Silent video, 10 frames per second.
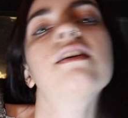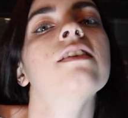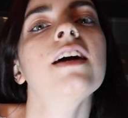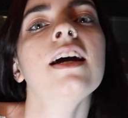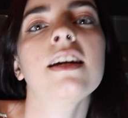
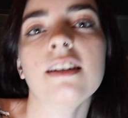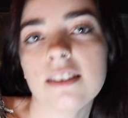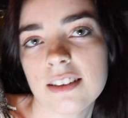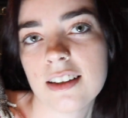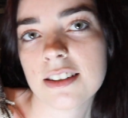Okay,
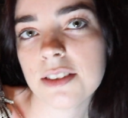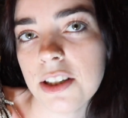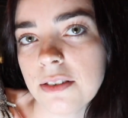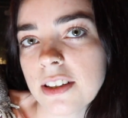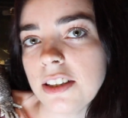that's what you
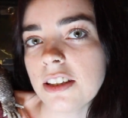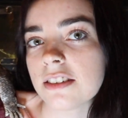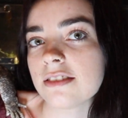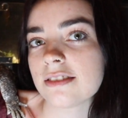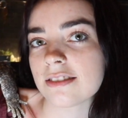want to do.
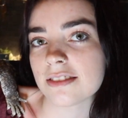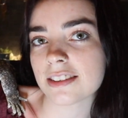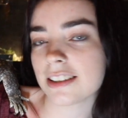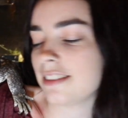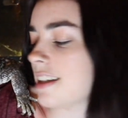We'll
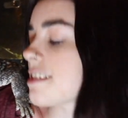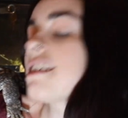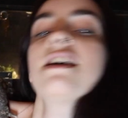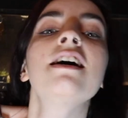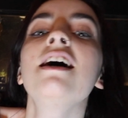do this.
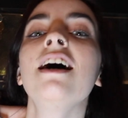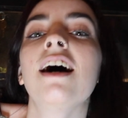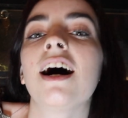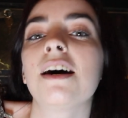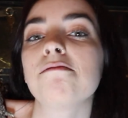
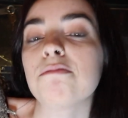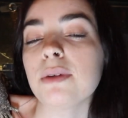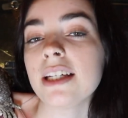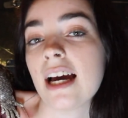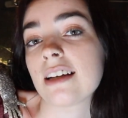
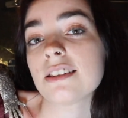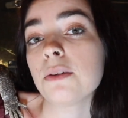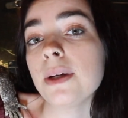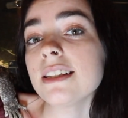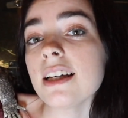But yeah, so
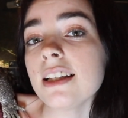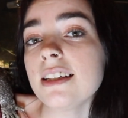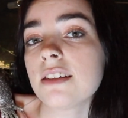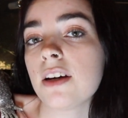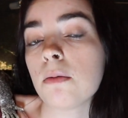basically
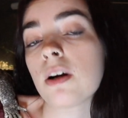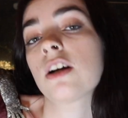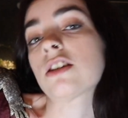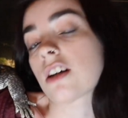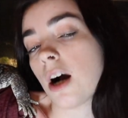Savannah
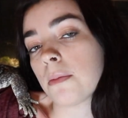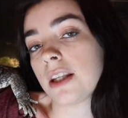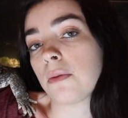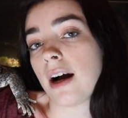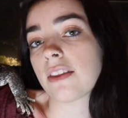monitors are commonly
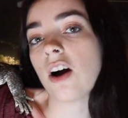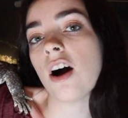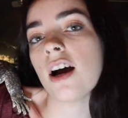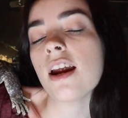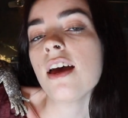wild
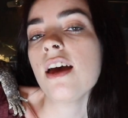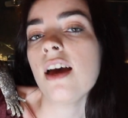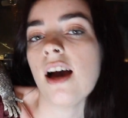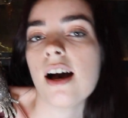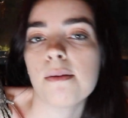caught.
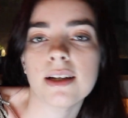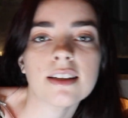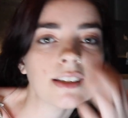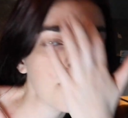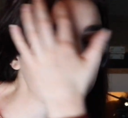It's
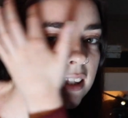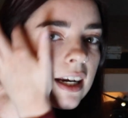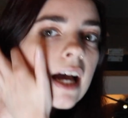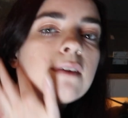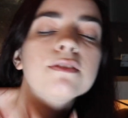not something that
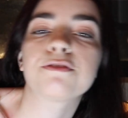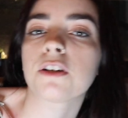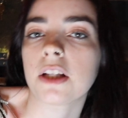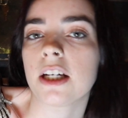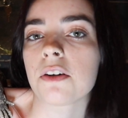I would
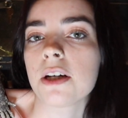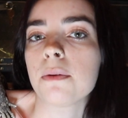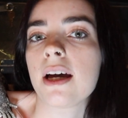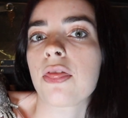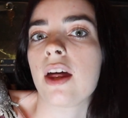fully agree
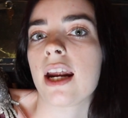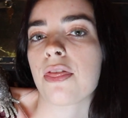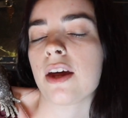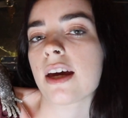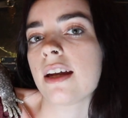with, and I
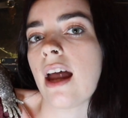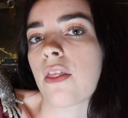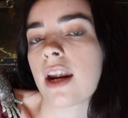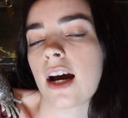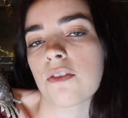think now
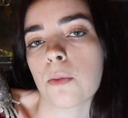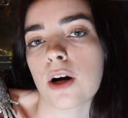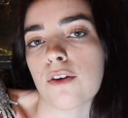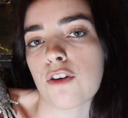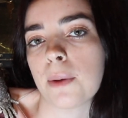that I have more
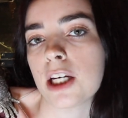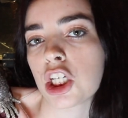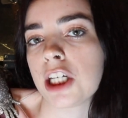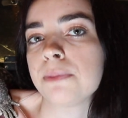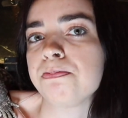
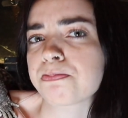information